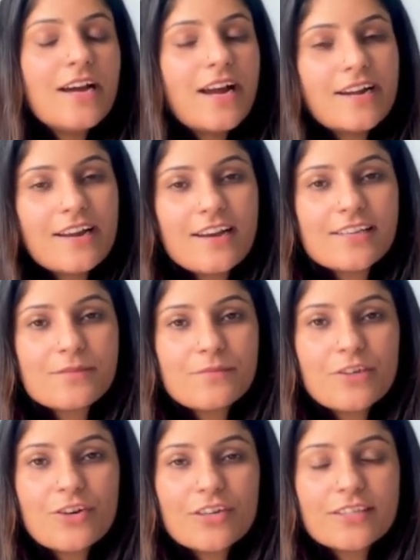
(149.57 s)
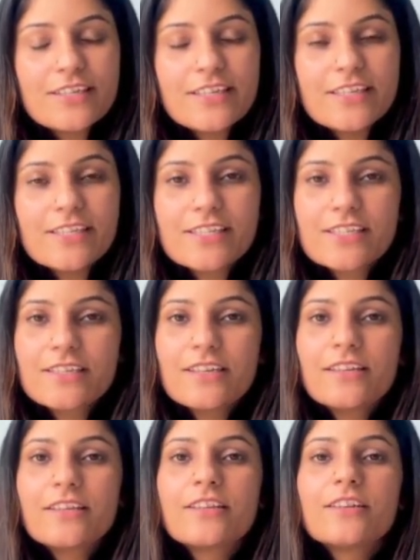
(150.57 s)
And last but not the least,
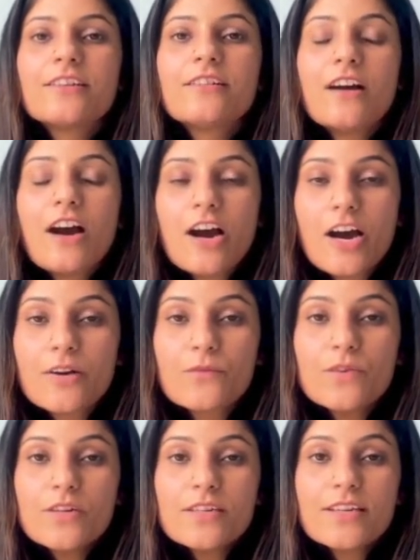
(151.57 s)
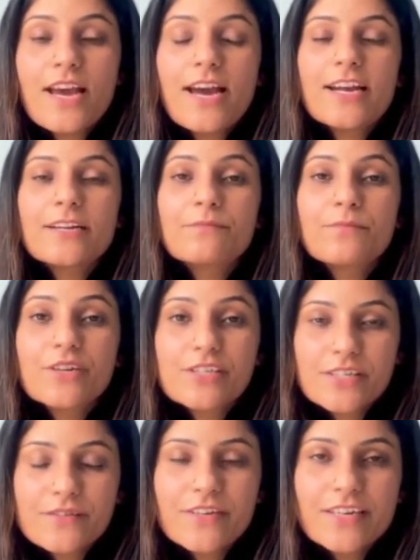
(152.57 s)
the hard work and
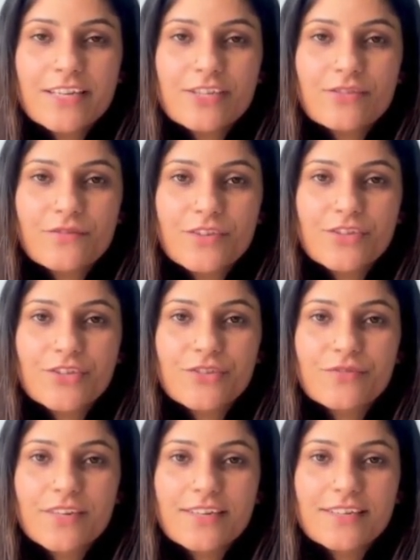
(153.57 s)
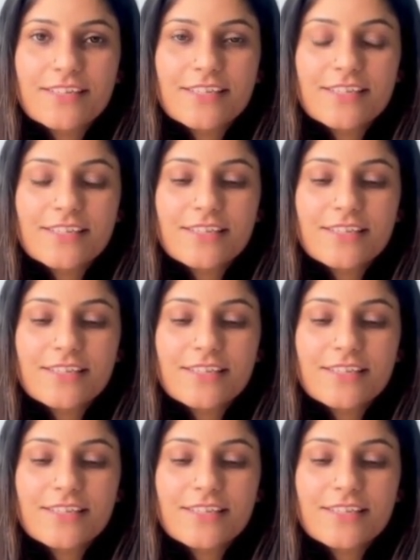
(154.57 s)
perseverance of the students.